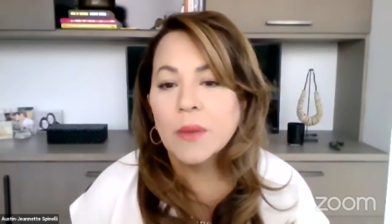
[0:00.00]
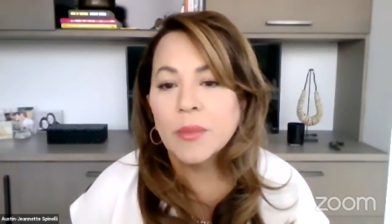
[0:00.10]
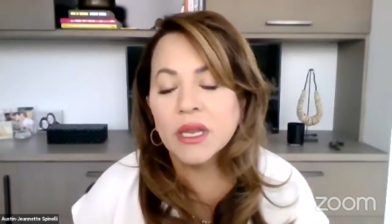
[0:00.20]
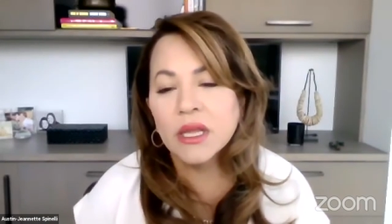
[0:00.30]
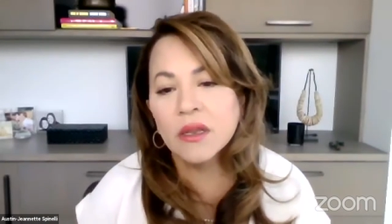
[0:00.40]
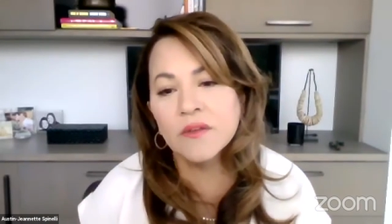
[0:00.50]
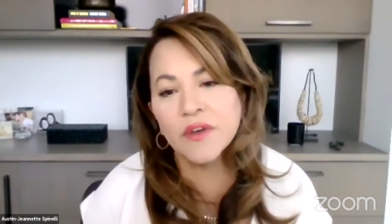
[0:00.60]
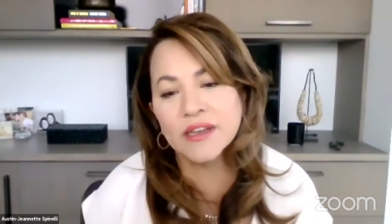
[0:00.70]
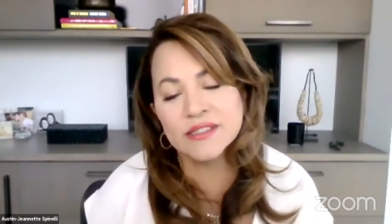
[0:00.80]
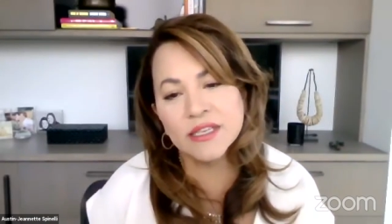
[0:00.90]
But it
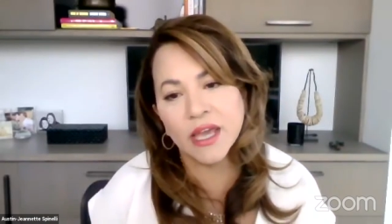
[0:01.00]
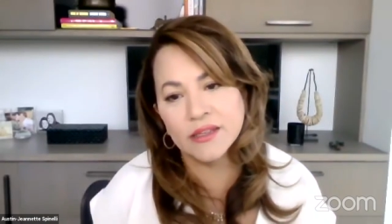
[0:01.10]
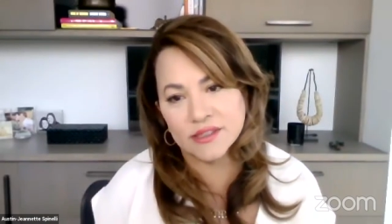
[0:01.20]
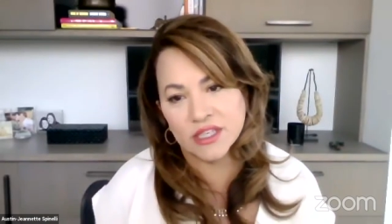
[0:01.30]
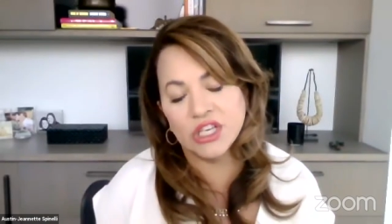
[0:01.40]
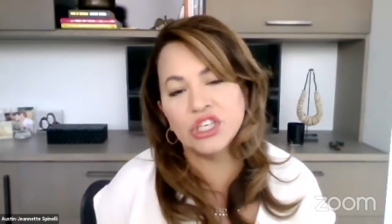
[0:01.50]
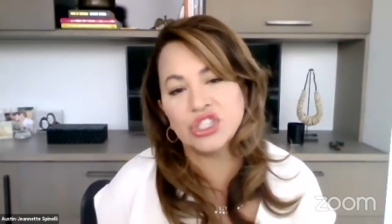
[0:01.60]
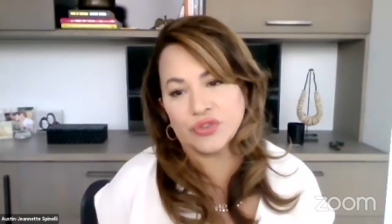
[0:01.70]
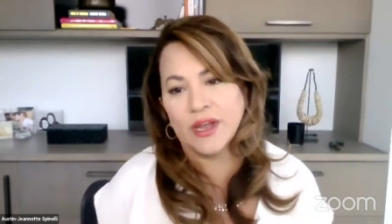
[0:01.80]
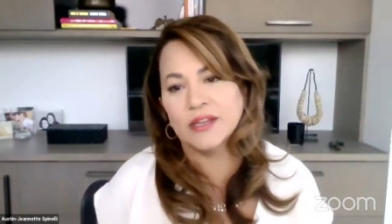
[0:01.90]
investigates key
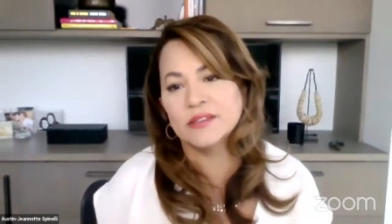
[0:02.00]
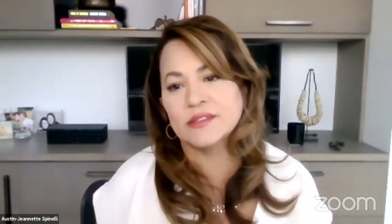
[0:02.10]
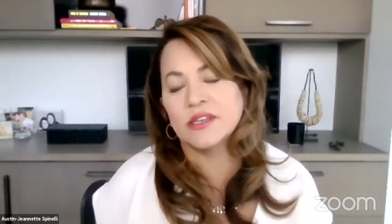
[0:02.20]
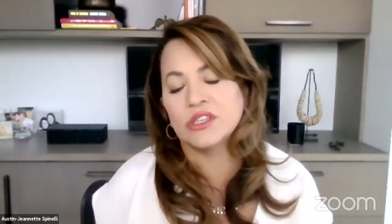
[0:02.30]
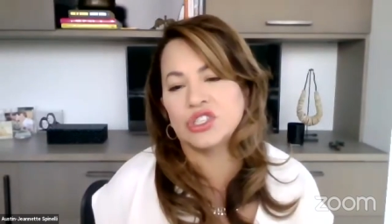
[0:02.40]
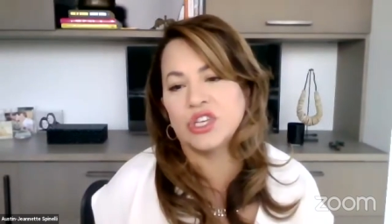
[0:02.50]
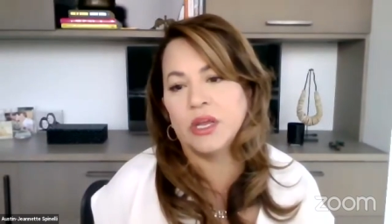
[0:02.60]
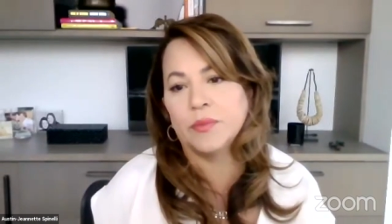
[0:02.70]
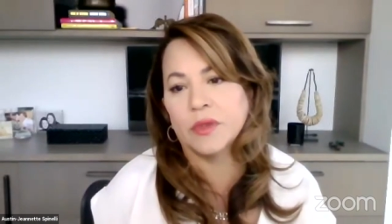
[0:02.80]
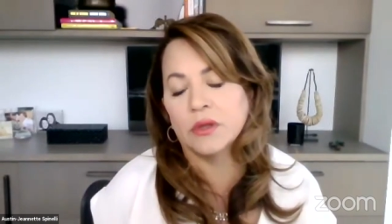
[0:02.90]
trends that
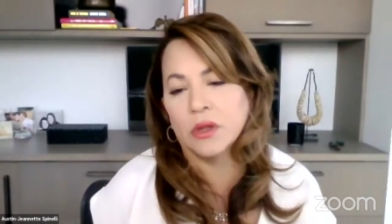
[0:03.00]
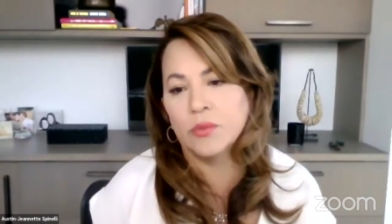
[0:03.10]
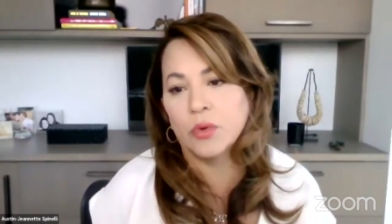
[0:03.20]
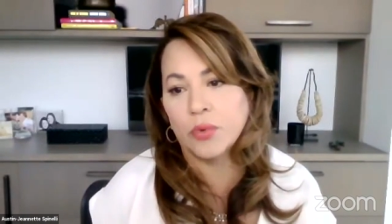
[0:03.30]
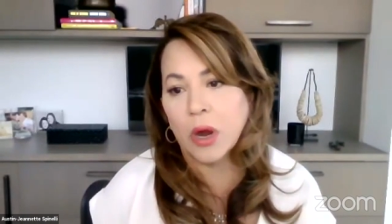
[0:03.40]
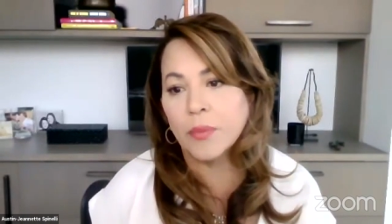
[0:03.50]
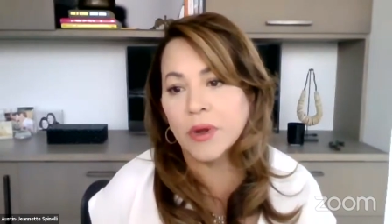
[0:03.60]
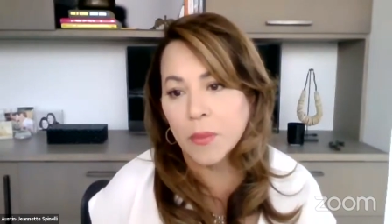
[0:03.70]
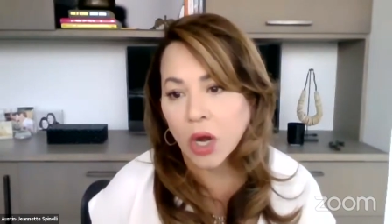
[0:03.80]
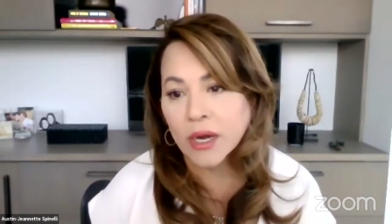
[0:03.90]
shape the global
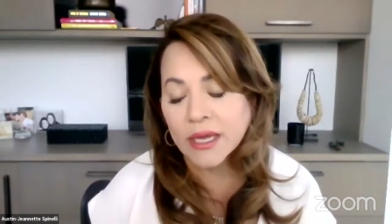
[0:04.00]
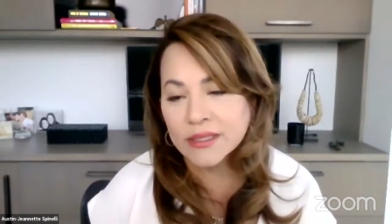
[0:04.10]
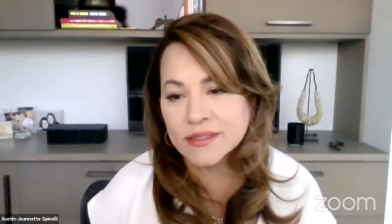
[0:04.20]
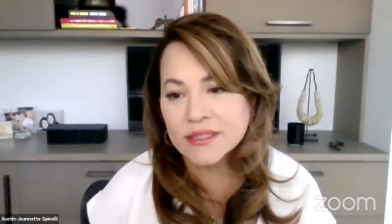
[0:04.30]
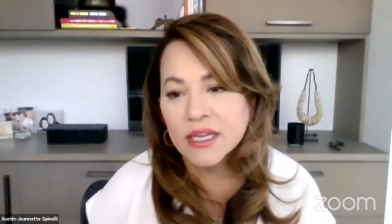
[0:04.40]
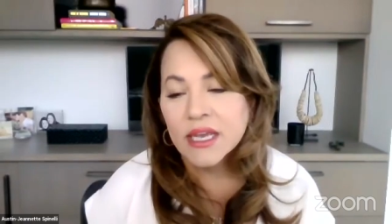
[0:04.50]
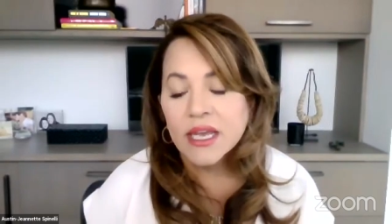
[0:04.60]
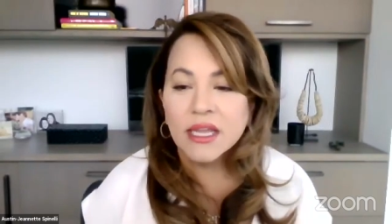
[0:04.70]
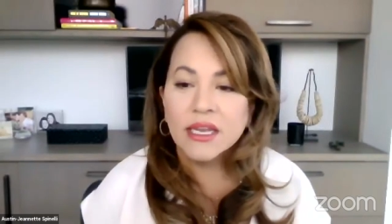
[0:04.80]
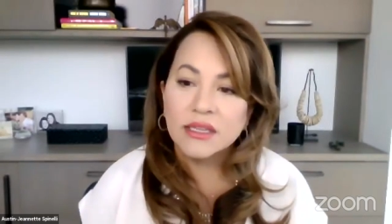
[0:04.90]
property markets,
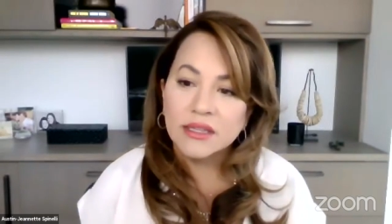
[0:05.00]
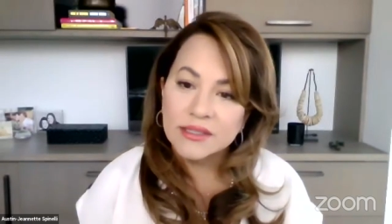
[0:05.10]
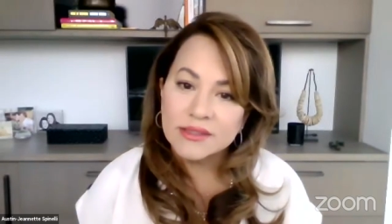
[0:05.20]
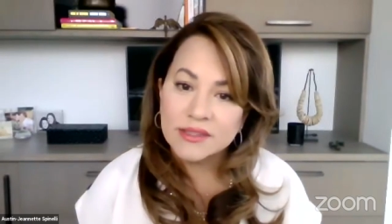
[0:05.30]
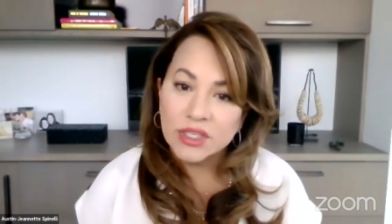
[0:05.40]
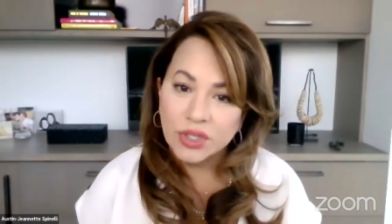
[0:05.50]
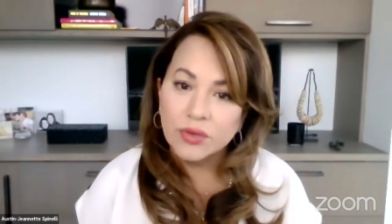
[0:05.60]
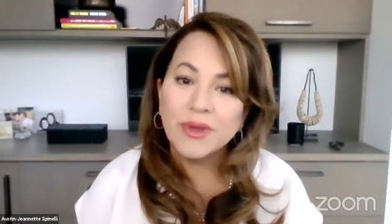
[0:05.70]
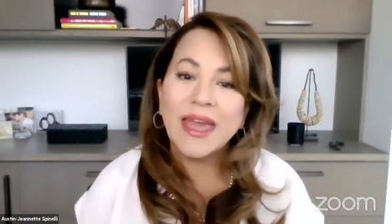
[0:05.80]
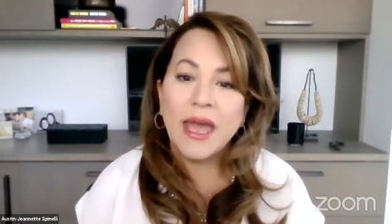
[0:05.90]
and it lists the
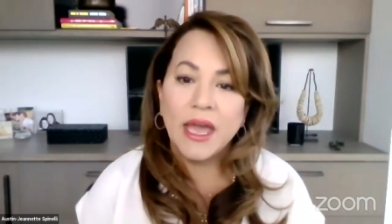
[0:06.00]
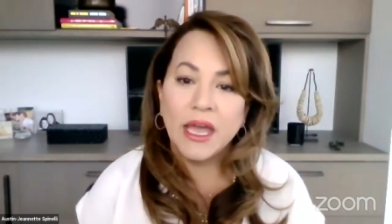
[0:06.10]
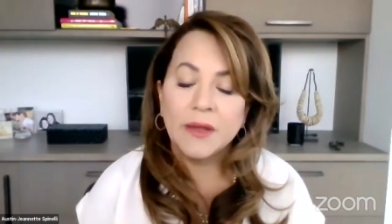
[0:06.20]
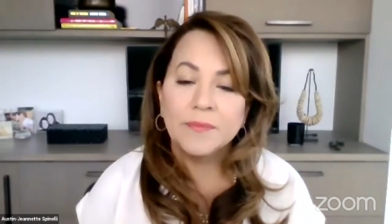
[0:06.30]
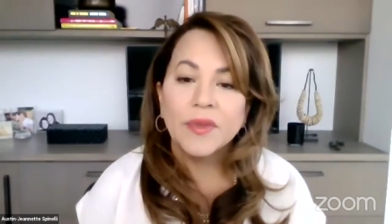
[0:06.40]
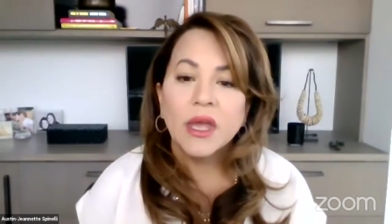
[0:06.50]
UK